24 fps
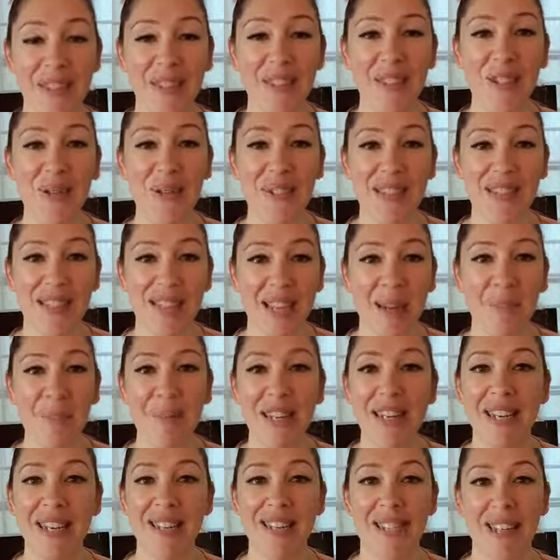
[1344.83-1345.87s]
So,
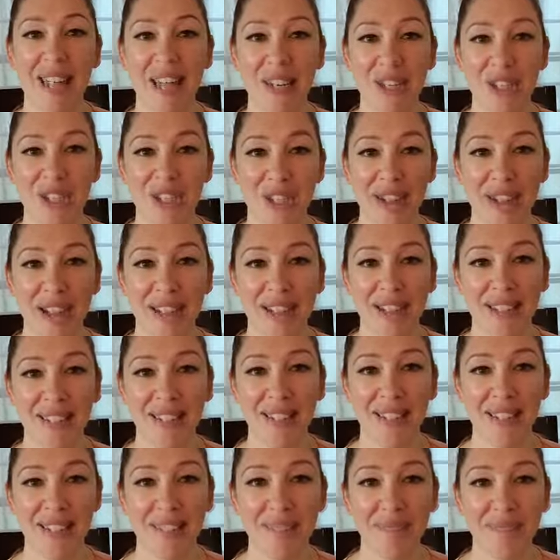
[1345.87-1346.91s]
stepping into that
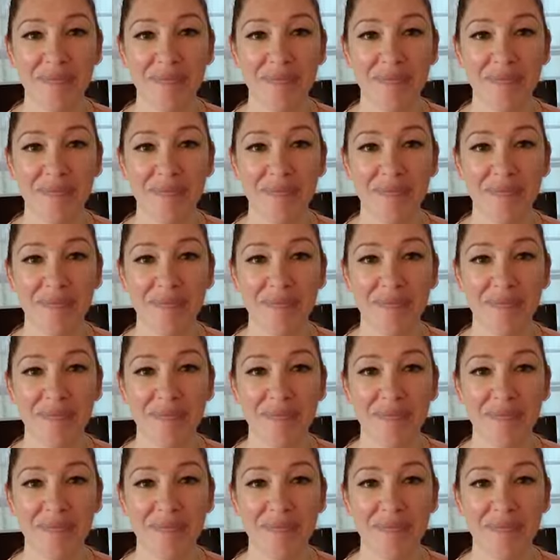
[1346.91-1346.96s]
trust